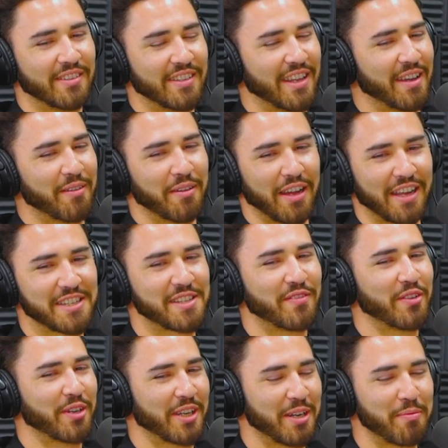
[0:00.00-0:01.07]
Yeah. I guess
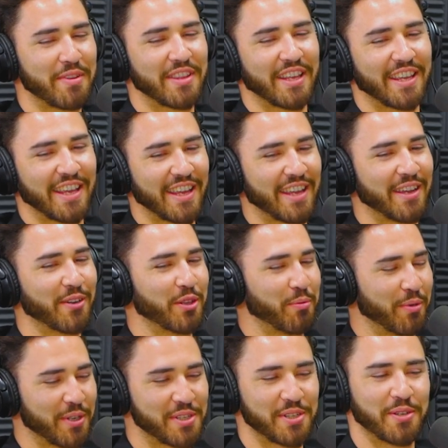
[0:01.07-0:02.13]
if you're going to be the king or the
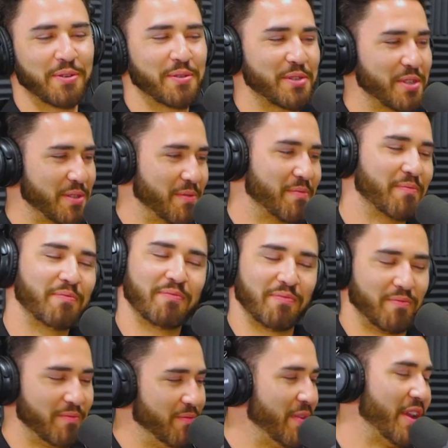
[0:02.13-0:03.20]
person who's
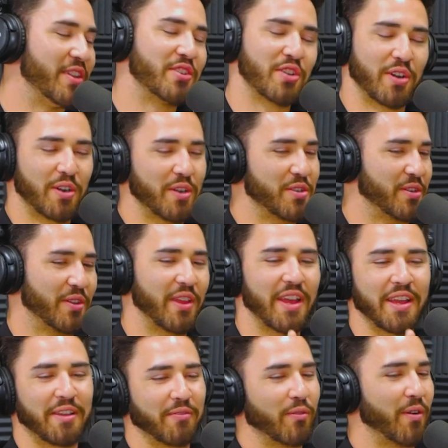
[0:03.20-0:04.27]
in charge or
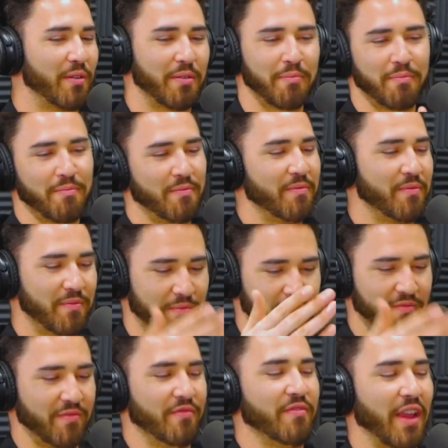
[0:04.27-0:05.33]
like run,
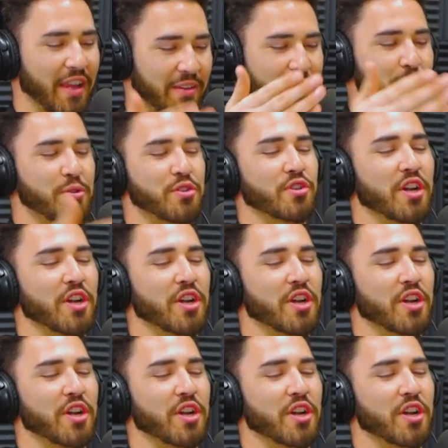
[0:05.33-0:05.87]
like whose